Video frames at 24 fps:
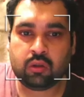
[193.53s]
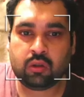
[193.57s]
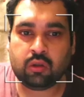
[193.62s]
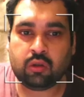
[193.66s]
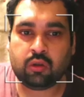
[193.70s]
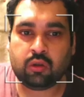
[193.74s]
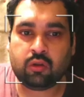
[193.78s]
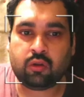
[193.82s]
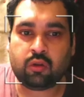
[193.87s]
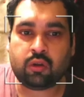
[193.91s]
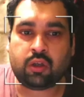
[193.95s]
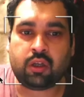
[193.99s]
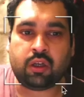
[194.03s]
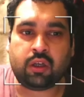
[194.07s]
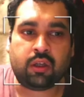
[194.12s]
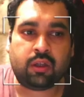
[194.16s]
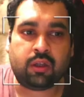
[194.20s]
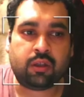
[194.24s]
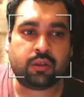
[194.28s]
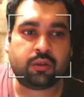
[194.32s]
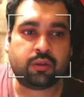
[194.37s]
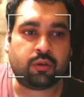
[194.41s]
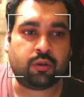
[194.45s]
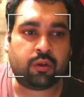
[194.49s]
Okay,
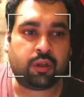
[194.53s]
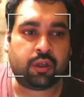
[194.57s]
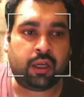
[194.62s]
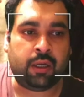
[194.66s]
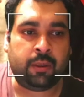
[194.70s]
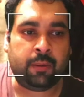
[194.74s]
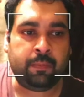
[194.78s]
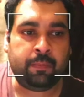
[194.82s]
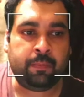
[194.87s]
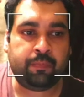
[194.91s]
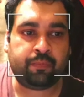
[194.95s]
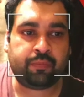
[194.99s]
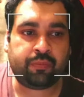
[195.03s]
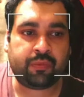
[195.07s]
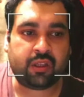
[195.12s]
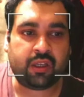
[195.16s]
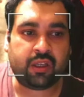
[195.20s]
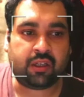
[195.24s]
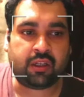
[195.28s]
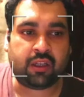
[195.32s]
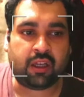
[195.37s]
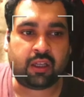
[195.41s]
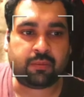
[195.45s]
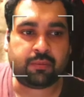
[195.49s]
so yeah, it
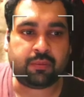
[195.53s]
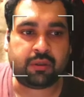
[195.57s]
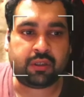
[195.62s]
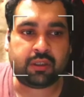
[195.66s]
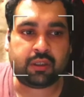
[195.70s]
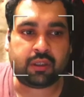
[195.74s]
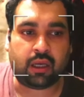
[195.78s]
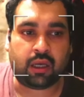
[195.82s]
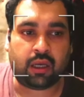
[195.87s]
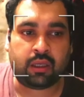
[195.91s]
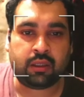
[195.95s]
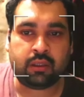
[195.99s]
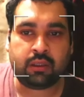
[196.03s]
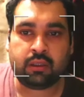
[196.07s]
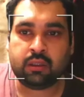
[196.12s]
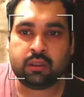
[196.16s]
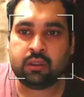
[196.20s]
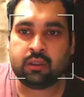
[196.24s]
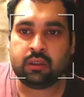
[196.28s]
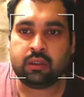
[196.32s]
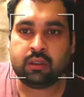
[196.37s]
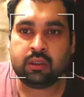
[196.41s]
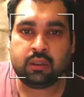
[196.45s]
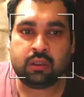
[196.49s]
has been done,
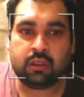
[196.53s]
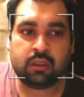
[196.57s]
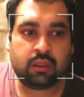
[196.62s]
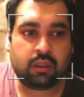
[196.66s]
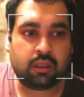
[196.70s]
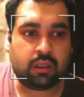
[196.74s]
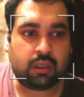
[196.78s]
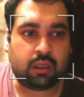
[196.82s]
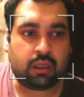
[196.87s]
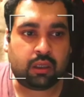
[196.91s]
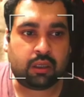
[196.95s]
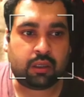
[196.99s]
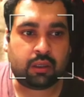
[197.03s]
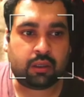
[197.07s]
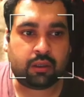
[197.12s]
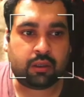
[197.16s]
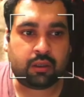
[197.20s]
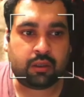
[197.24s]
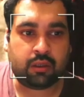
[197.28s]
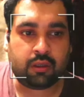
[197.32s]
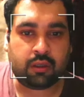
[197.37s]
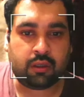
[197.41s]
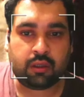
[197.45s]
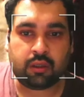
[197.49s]
and
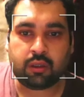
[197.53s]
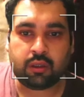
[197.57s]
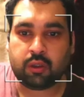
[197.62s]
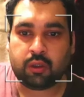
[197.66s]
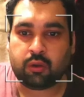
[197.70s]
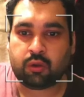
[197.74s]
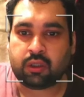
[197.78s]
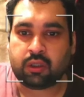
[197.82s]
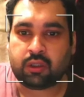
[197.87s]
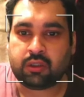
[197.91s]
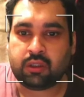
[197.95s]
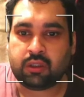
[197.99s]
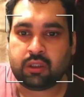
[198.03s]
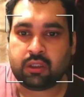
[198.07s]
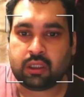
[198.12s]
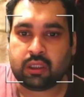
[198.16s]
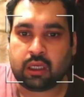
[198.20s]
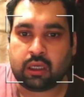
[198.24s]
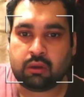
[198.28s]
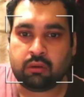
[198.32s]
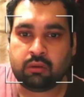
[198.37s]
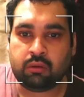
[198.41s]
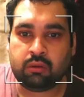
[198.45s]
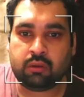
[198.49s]
you can see
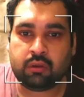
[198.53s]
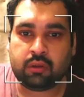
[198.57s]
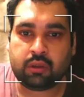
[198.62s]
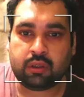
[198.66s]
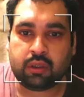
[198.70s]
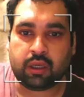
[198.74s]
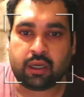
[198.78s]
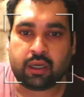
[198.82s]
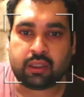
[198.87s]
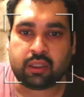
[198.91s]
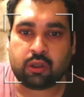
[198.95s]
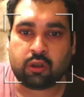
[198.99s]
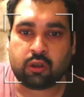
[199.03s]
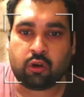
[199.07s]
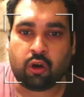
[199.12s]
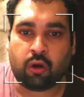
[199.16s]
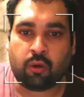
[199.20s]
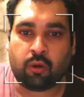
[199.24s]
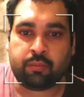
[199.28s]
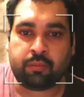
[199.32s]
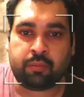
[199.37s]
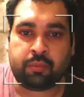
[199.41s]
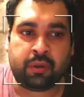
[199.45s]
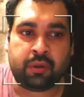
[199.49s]
now that the
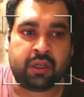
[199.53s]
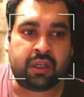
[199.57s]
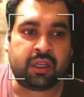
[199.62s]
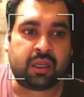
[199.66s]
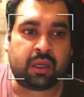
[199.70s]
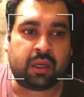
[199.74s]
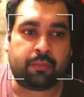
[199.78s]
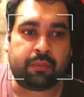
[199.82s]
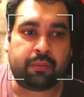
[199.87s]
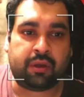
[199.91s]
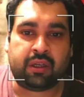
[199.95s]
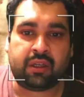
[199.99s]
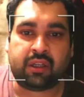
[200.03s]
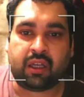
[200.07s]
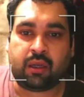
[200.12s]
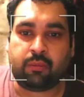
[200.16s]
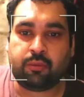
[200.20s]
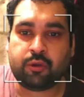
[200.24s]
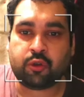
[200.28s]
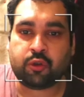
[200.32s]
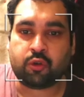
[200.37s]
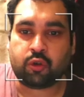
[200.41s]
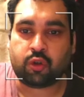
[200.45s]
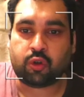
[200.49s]
copied campaign can be
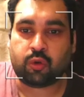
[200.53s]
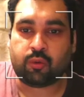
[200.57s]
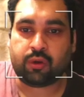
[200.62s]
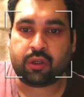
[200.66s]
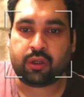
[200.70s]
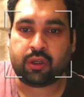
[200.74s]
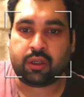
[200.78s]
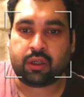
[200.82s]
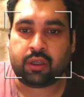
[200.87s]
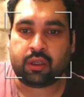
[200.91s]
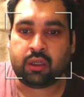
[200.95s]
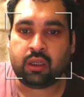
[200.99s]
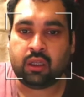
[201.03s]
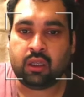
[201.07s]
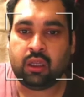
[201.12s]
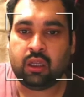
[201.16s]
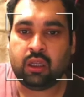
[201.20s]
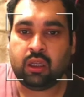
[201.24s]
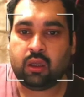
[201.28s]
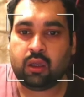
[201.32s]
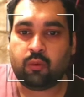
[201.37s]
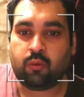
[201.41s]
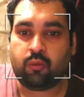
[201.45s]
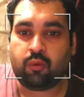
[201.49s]
shown over here
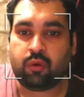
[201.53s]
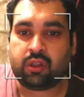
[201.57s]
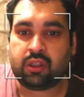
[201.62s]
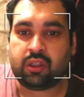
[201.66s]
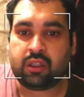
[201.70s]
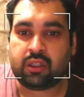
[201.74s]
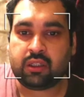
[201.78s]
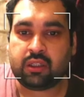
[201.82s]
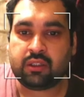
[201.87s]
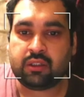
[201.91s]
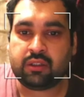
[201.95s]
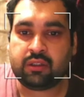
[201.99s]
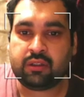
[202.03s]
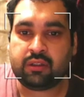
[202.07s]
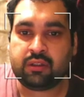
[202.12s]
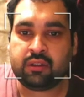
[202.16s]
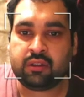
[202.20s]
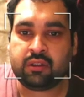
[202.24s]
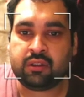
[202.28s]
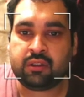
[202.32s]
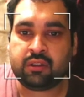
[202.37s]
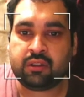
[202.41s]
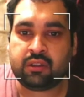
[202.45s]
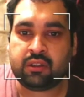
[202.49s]
with
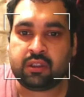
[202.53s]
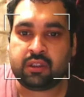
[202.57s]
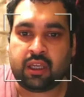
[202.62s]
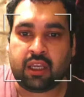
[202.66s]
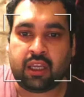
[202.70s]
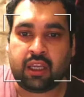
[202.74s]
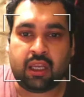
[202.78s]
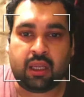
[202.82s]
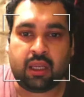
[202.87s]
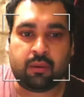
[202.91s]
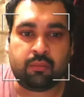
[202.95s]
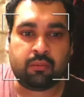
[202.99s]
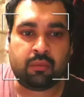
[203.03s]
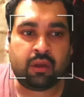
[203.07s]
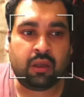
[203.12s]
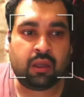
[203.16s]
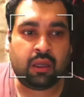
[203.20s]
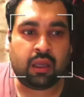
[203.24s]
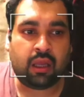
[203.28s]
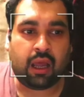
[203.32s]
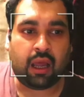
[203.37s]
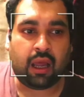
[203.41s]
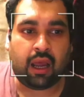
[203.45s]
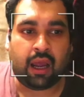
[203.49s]
same
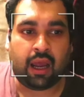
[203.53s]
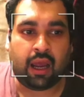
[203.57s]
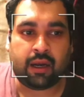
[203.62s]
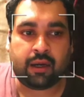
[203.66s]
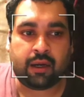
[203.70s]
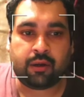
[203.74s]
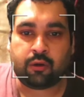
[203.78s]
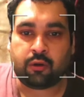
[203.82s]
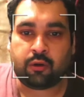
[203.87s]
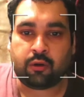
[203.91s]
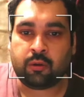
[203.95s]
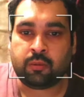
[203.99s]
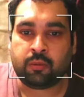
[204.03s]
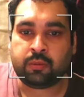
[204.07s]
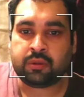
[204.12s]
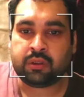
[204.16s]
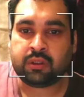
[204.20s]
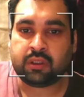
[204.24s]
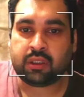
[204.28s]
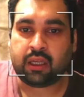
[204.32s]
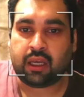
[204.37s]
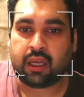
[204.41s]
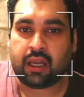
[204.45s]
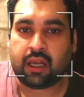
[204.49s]
ad groups
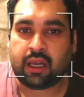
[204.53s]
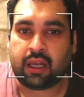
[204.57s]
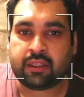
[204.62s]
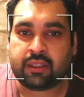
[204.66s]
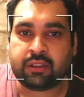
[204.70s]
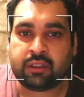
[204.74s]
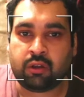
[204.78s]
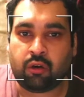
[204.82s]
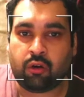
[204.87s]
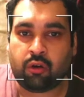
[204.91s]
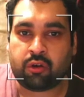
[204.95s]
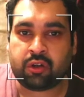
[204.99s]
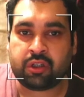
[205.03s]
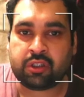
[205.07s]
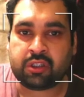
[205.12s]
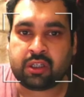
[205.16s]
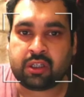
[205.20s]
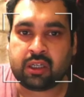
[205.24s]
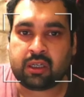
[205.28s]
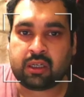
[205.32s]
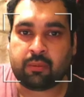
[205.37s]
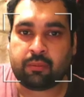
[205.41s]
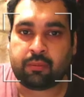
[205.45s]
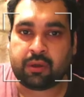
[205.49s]
as the original
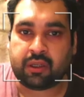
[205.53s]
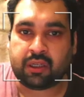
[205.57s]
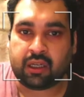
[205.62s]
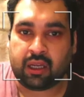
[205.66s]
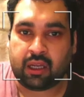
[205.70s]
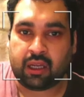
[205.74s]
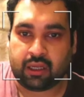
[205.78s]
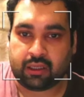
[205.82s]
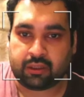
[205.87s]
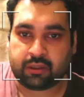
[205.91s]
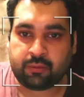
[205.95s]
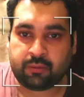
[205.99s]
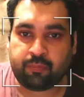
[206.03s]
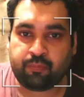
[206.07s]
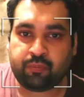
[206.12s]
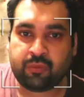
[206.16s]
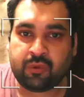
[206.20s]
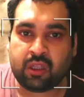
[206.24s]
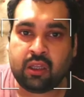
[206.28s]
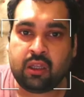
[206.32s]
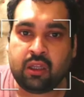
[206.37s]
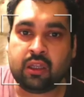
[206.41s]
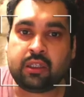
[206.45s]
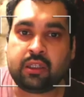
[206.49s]
campaign has.
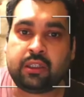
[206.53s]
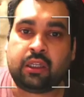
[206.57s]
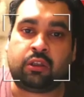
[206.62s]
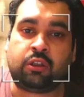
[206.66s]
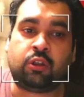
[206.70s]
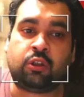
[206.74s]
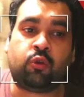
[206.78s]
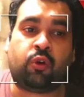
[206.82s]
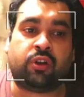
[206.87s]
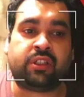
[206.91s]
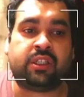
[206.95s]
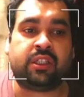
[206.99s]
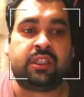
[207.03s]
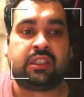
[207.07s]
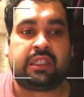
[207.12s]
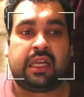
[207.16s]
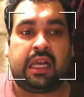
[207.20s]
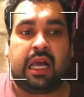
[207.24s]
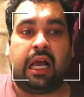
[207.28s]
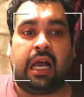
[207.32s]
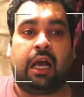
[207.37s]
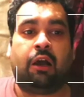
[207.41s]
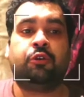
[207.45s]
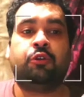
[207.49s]
Now the question is
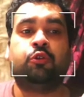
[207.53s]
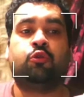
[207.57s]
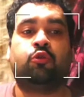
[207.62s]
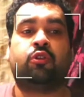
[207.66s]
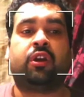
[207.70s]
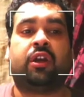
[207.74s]
how you can